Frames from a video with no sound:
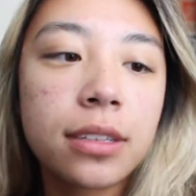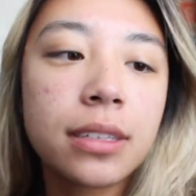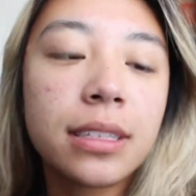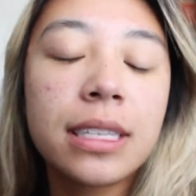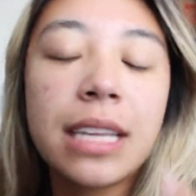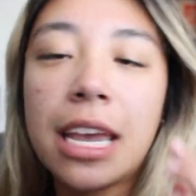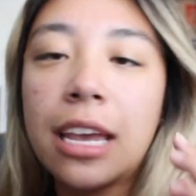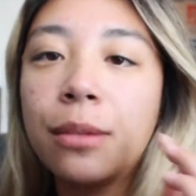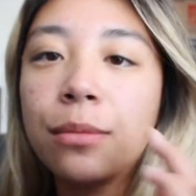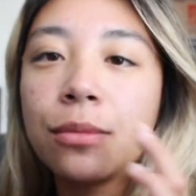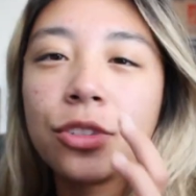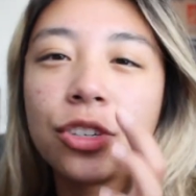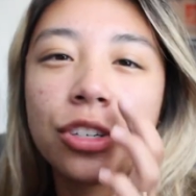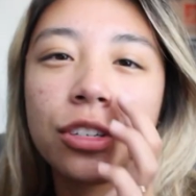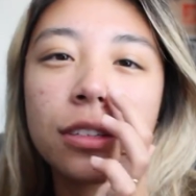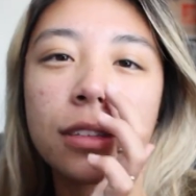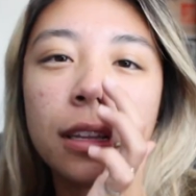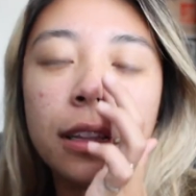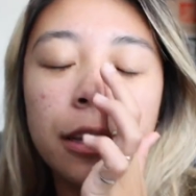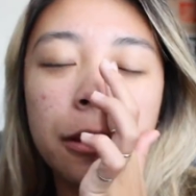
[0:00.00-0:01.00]
Sam's
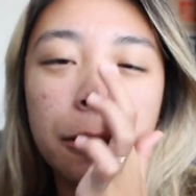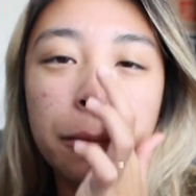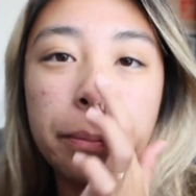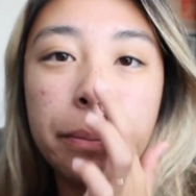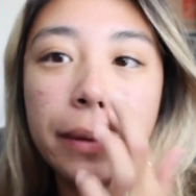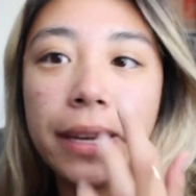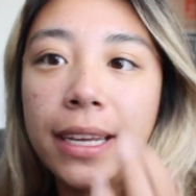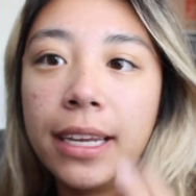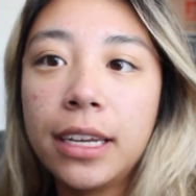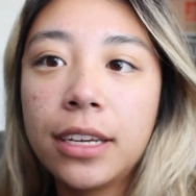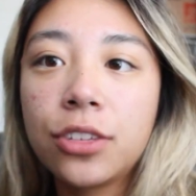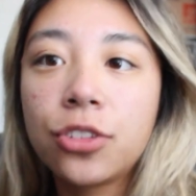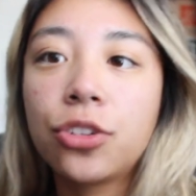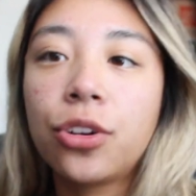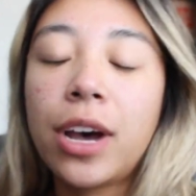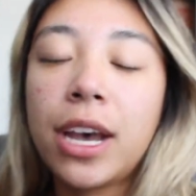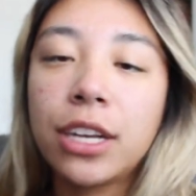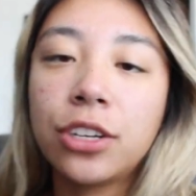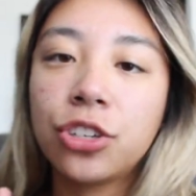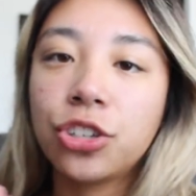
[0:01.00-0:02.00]
just a little big, so
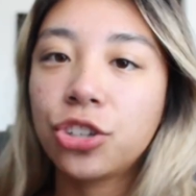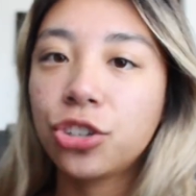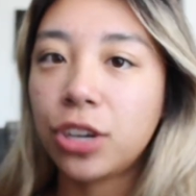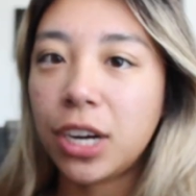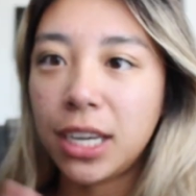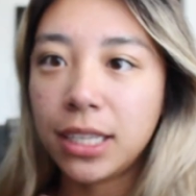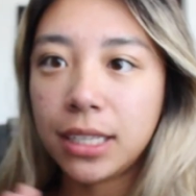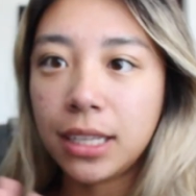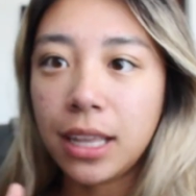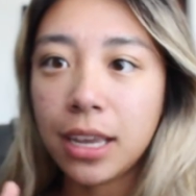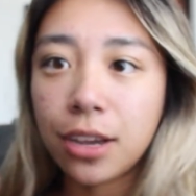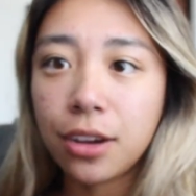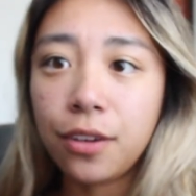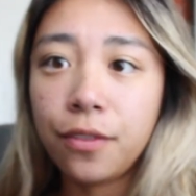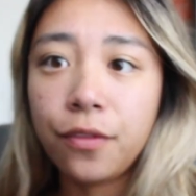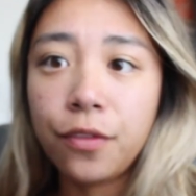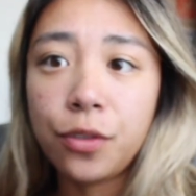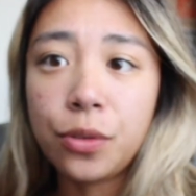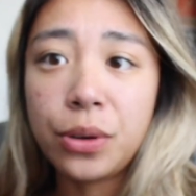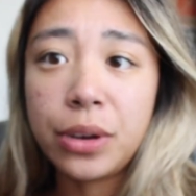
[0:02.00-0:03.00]
I just try to like
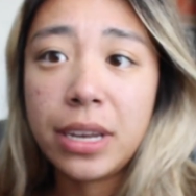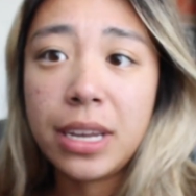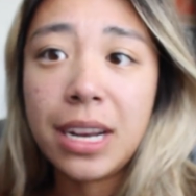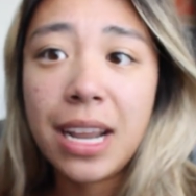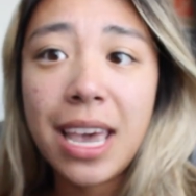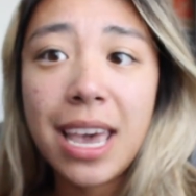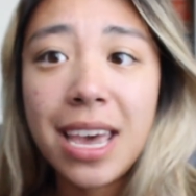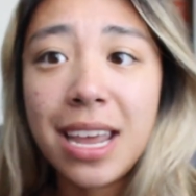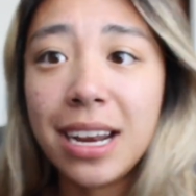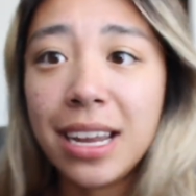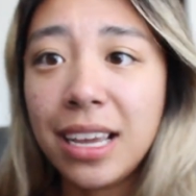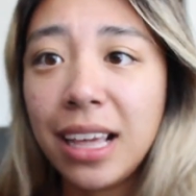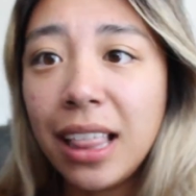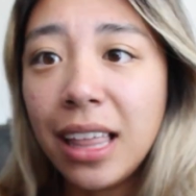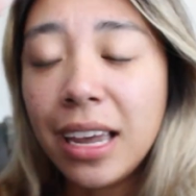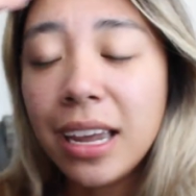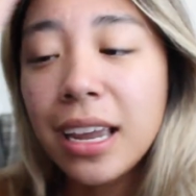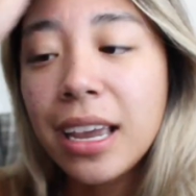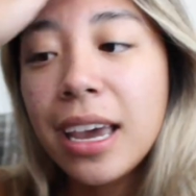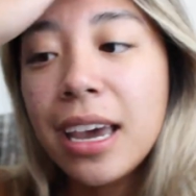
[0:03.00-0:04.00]
avoid any
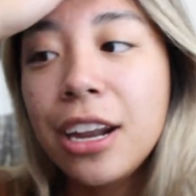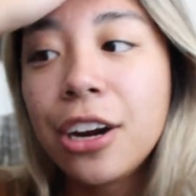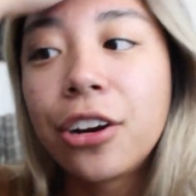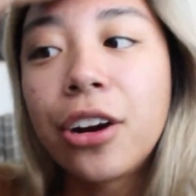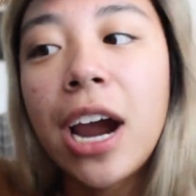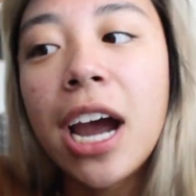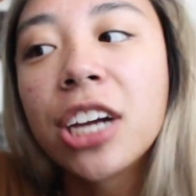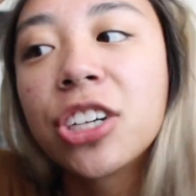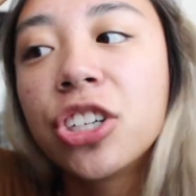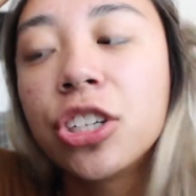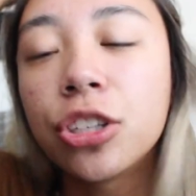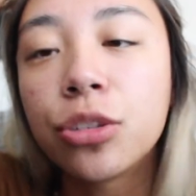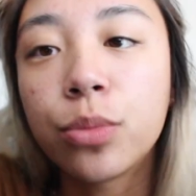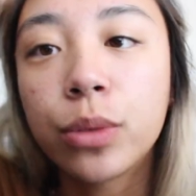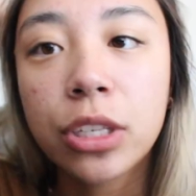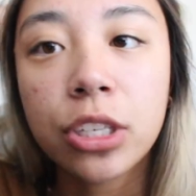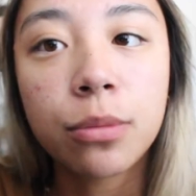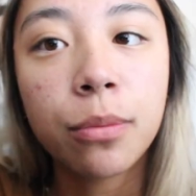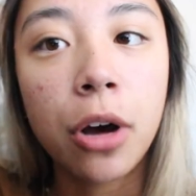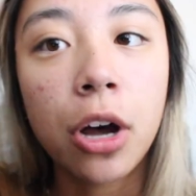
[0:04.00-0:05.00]
like interactions
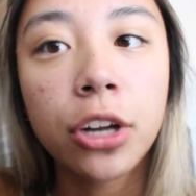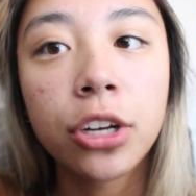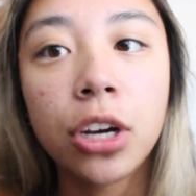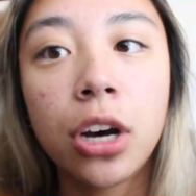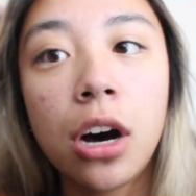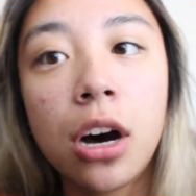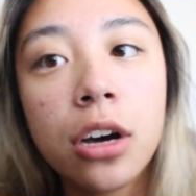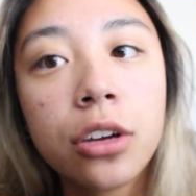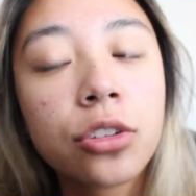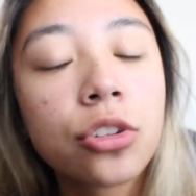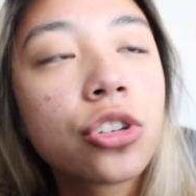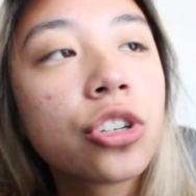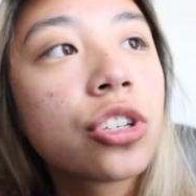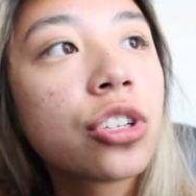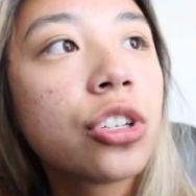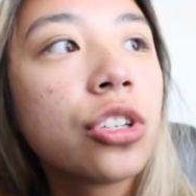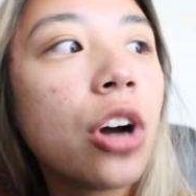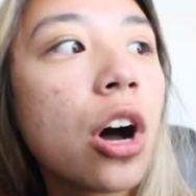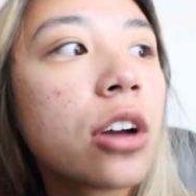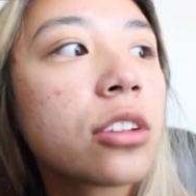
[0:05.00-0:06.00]
with small dogs or
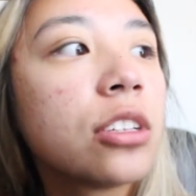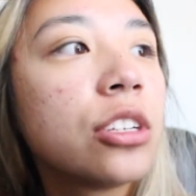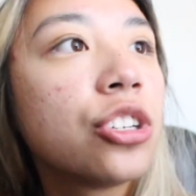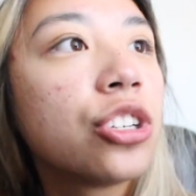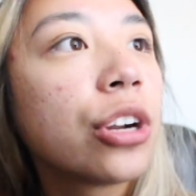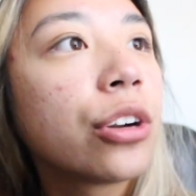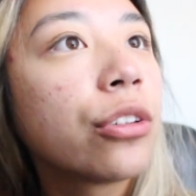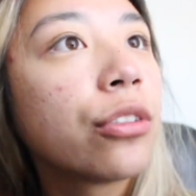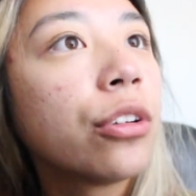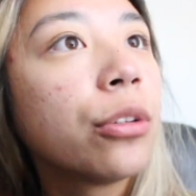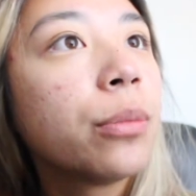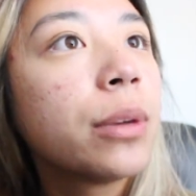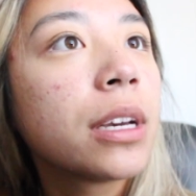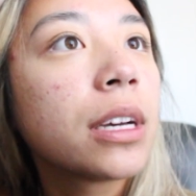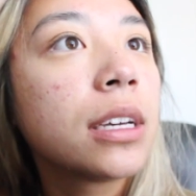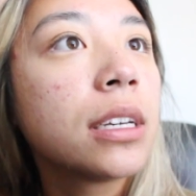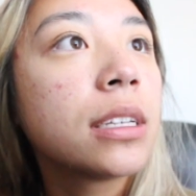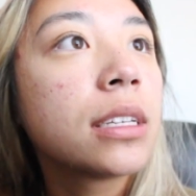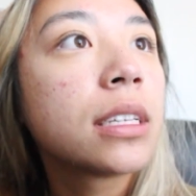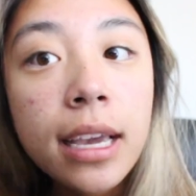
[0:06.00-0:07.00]
just dogs in general
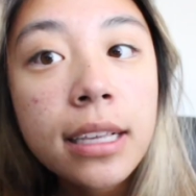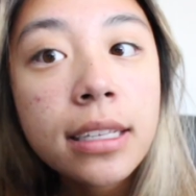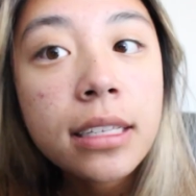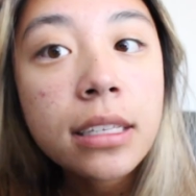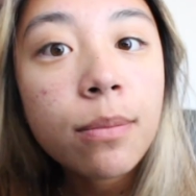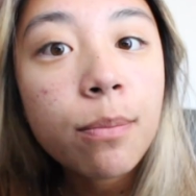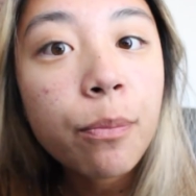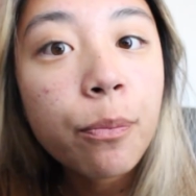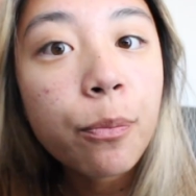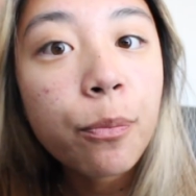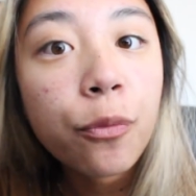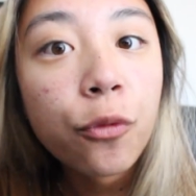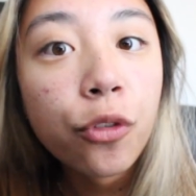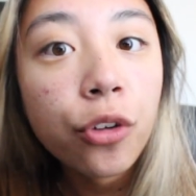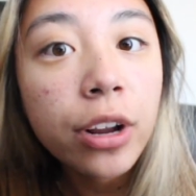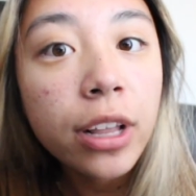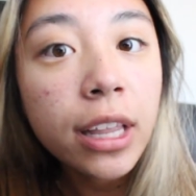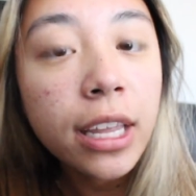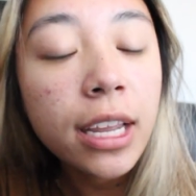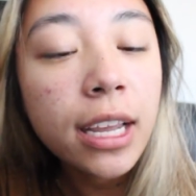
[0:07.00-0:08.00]
because he's
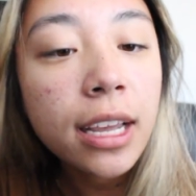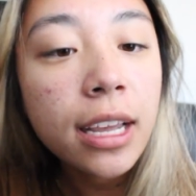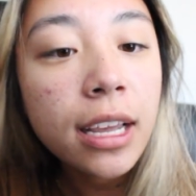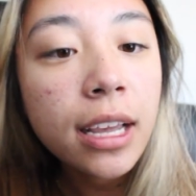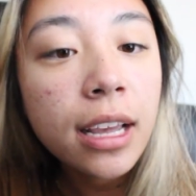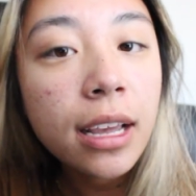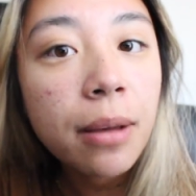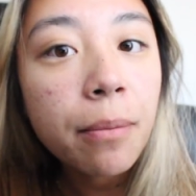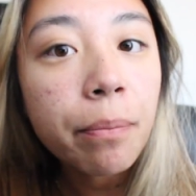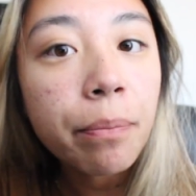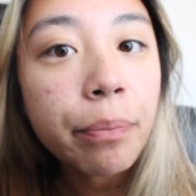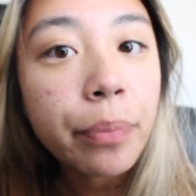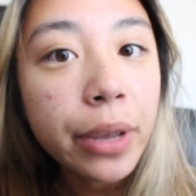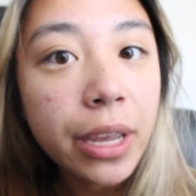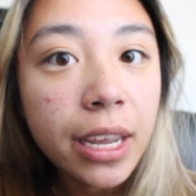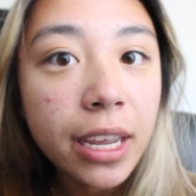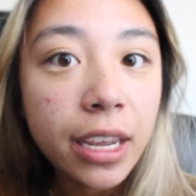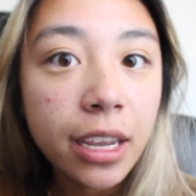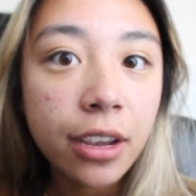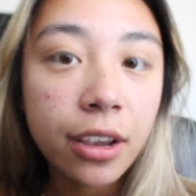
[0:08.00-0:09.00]
really
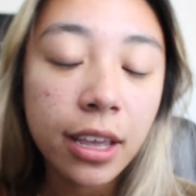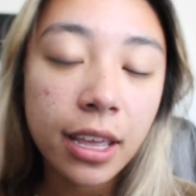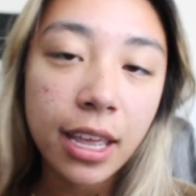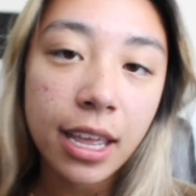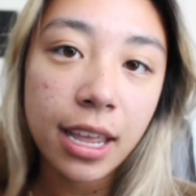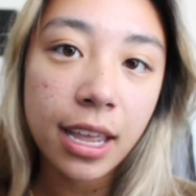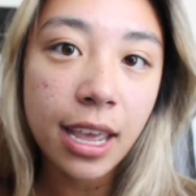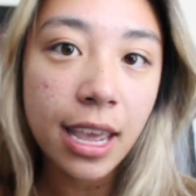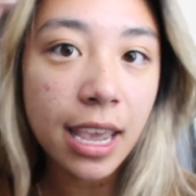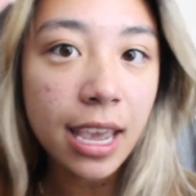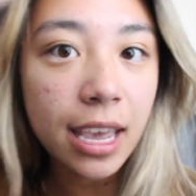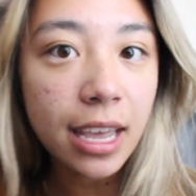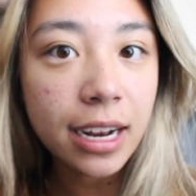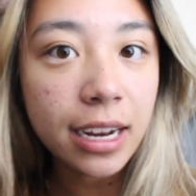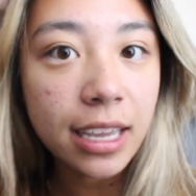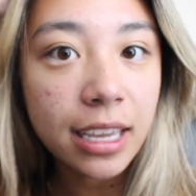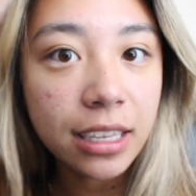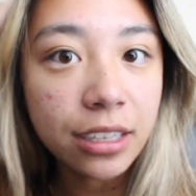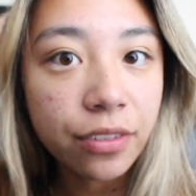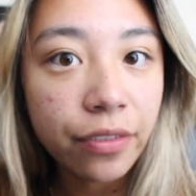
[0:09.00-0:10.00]
big and
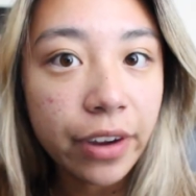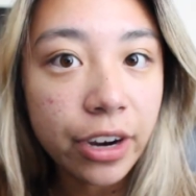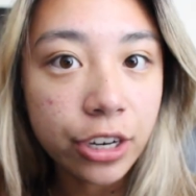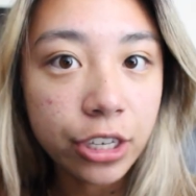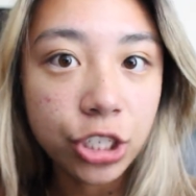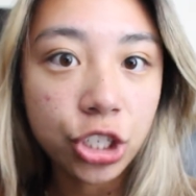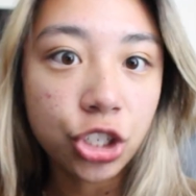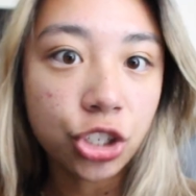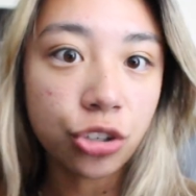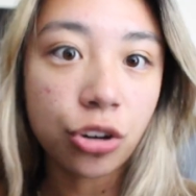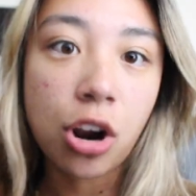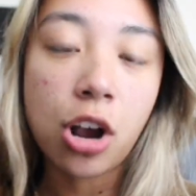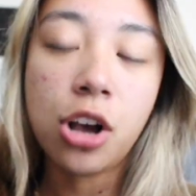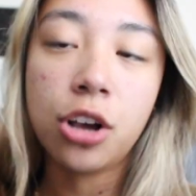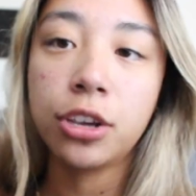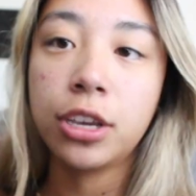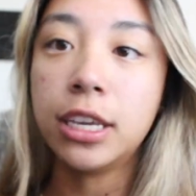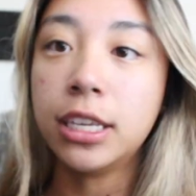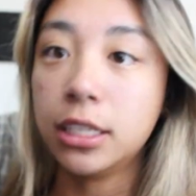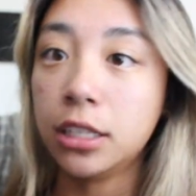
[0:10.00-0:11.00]
he's very
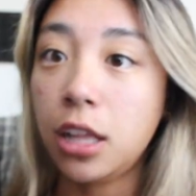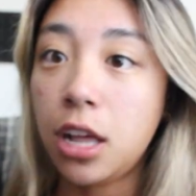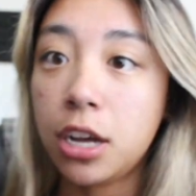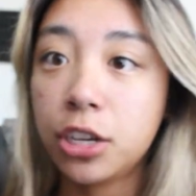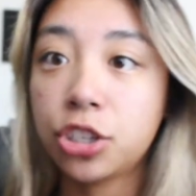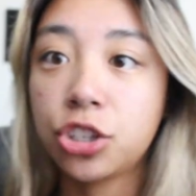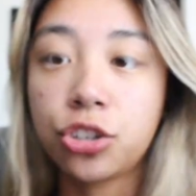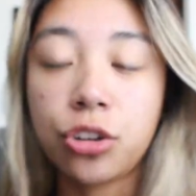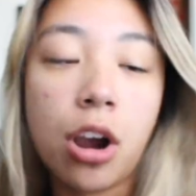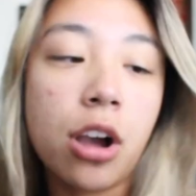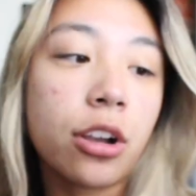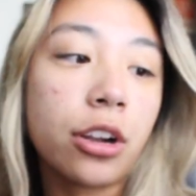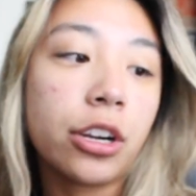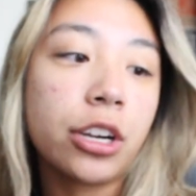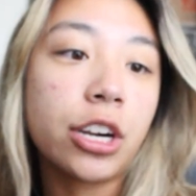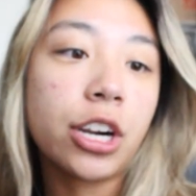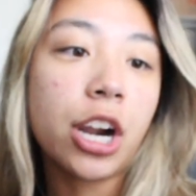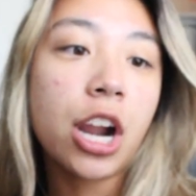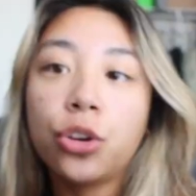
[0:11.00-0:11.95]
strong. He's a lot stronger.